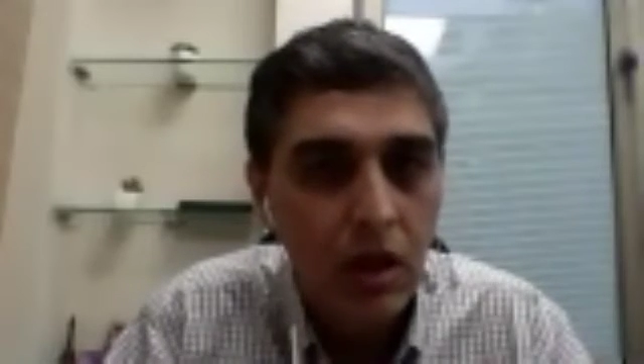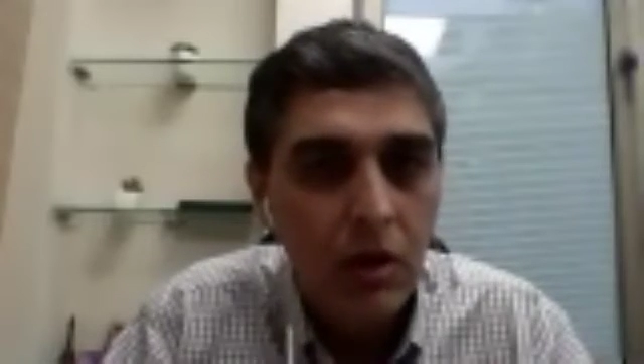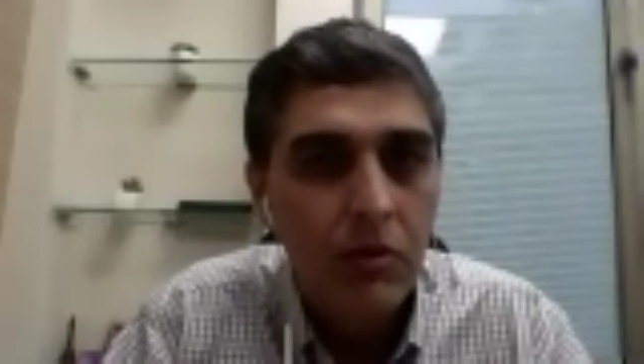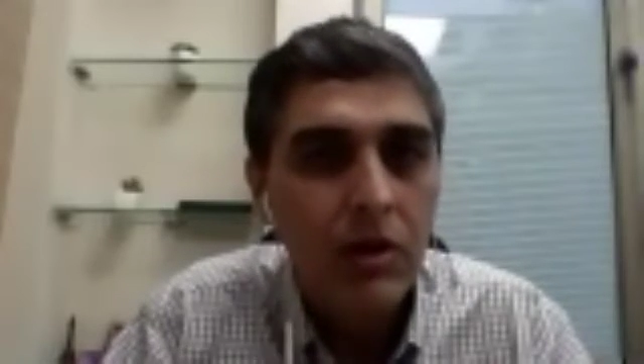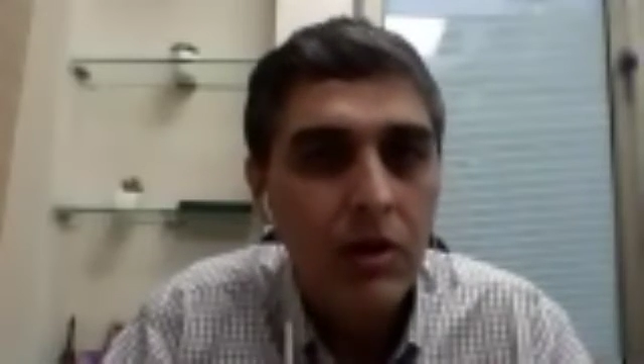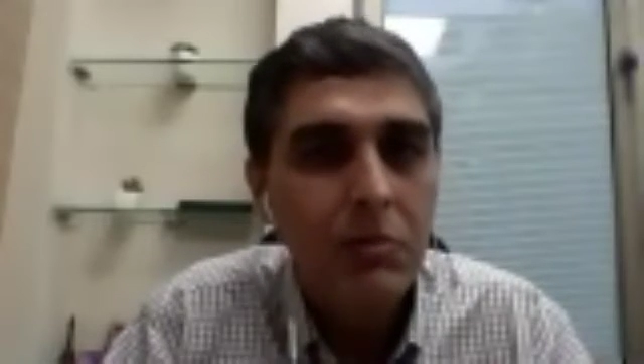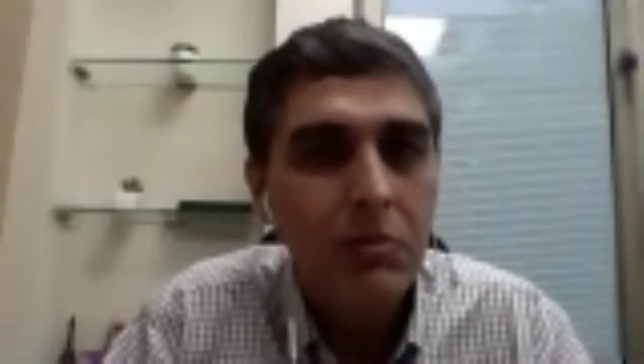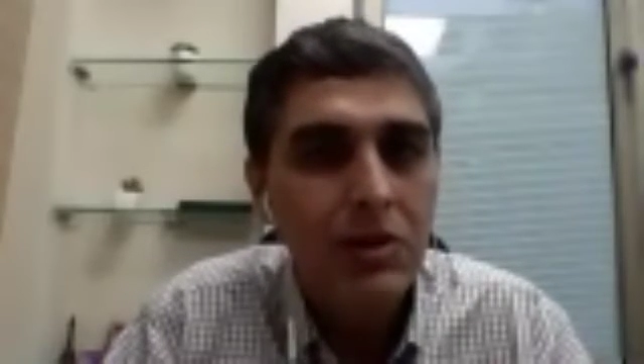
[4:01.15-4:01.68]

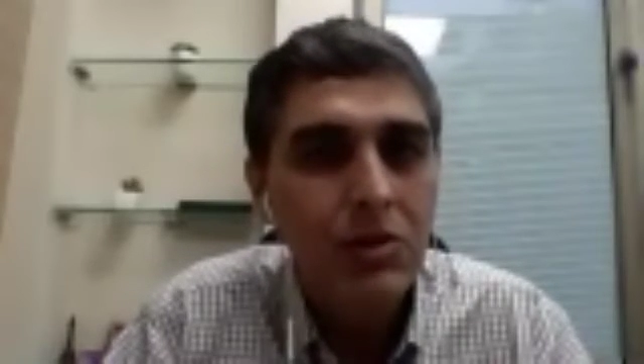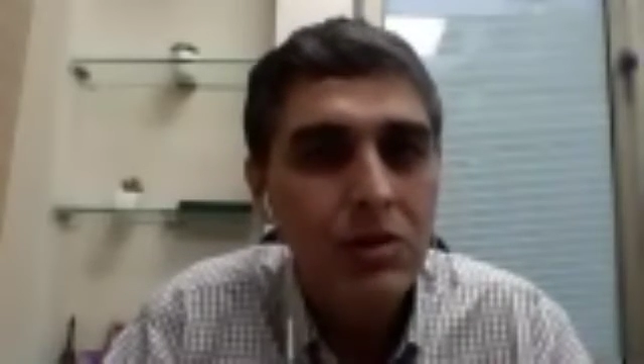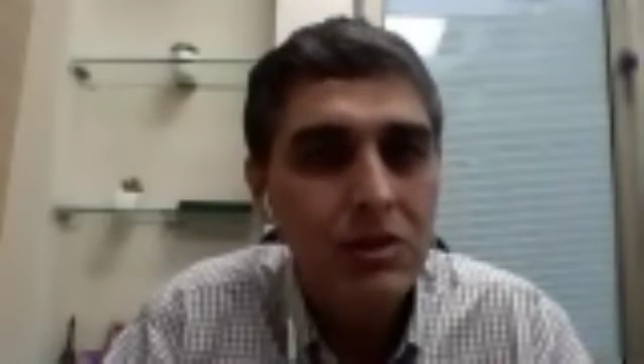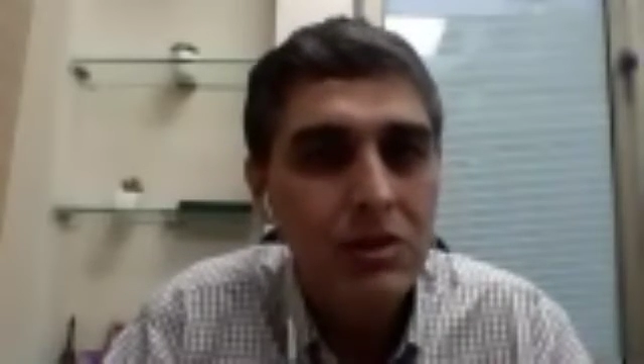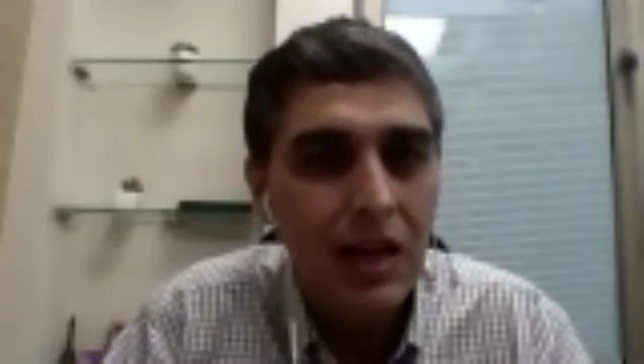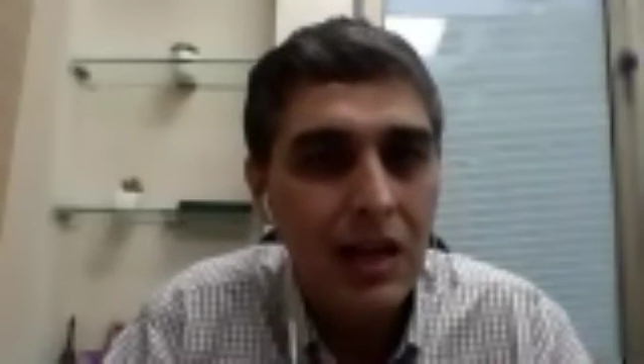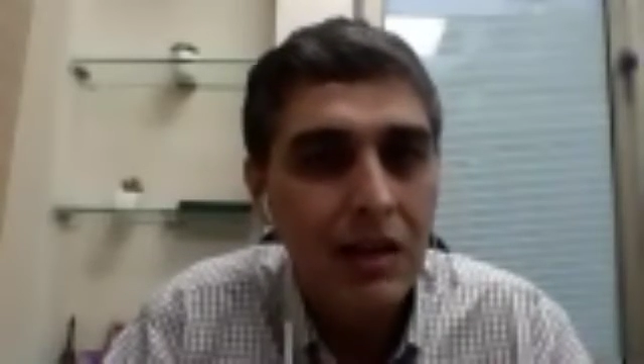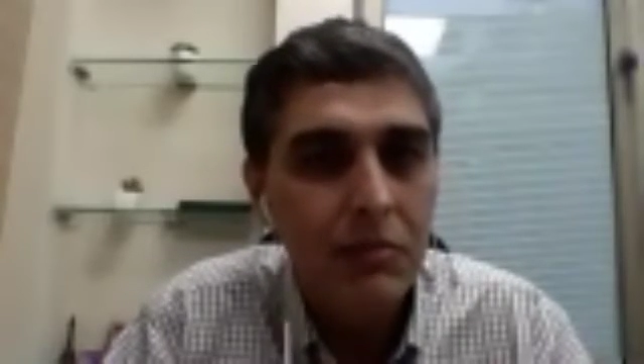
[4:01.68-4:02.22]
we're able to
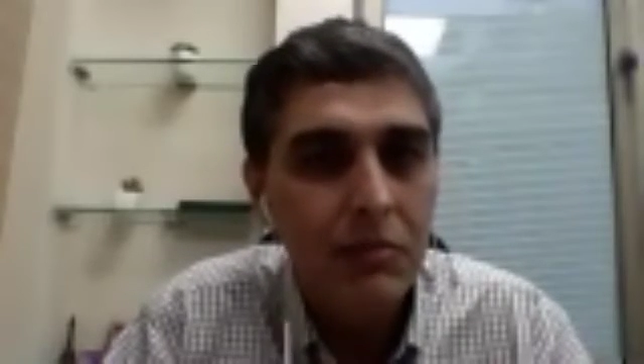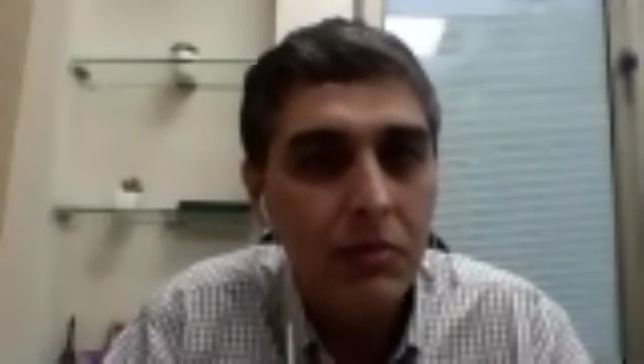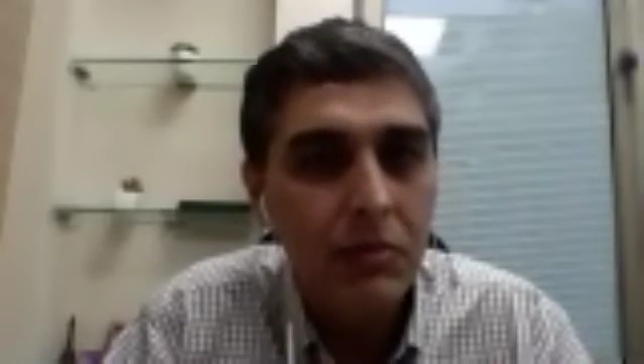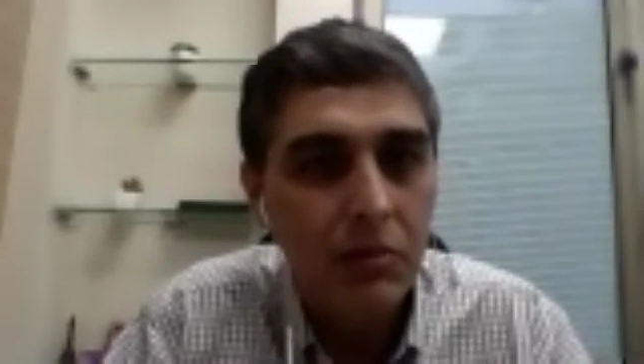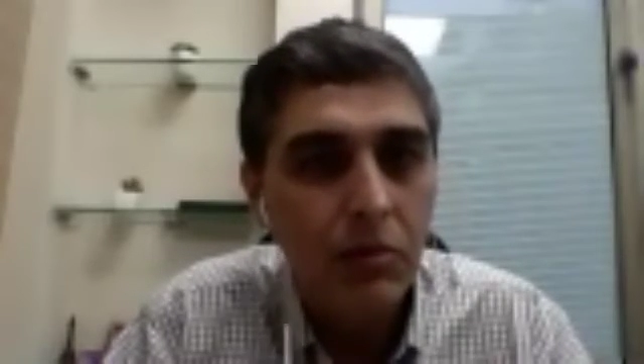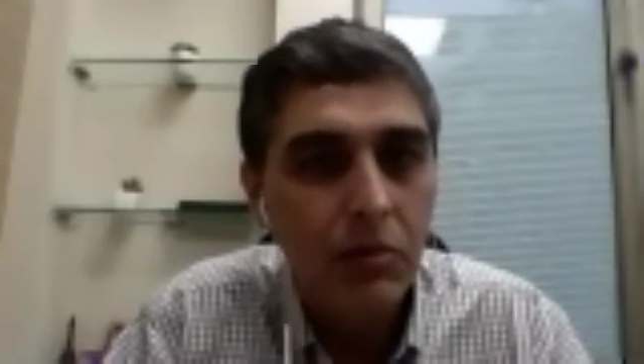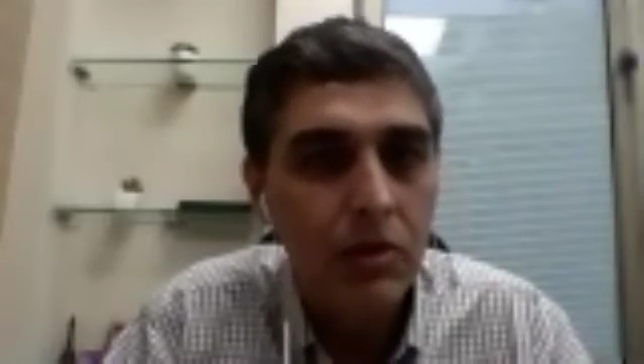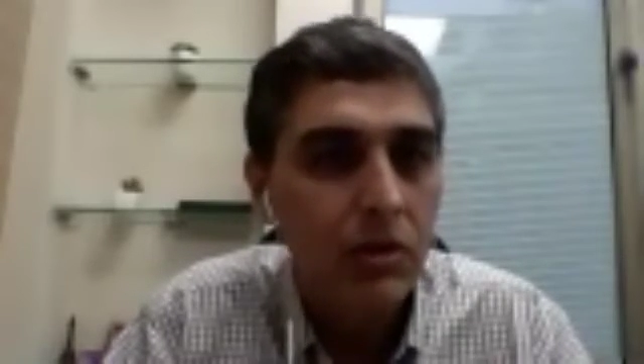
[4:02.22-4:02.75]
time
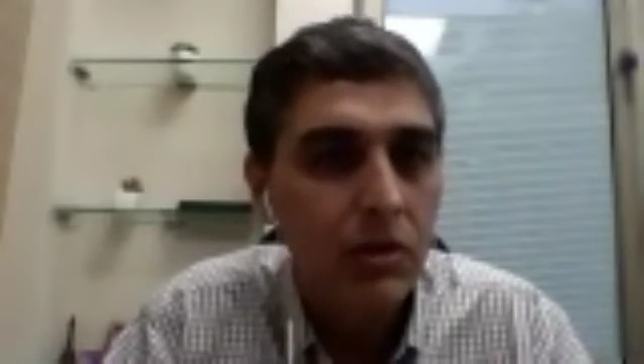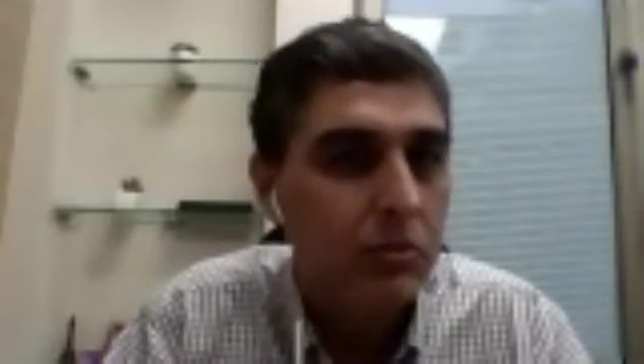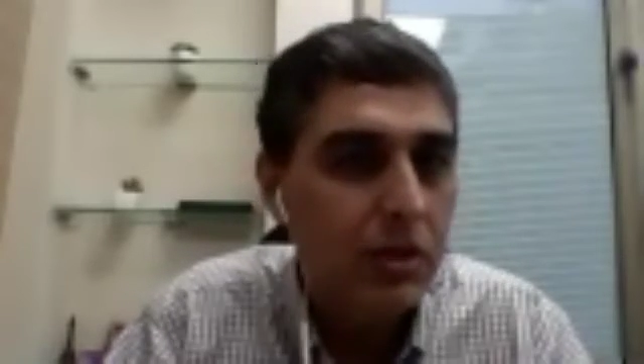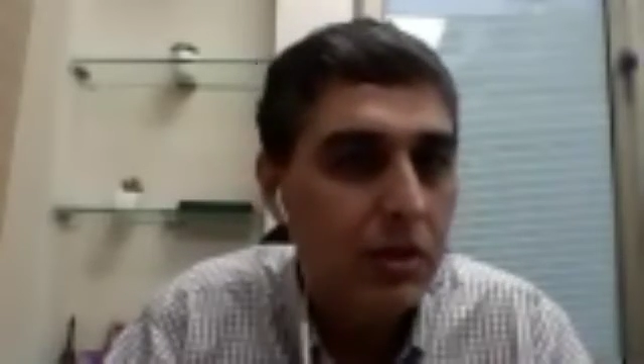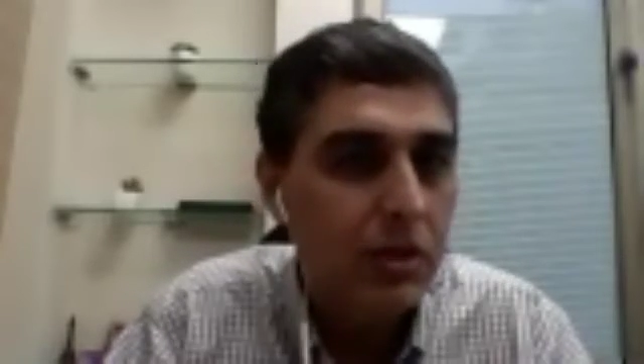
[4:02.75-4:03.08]
chemotherapy,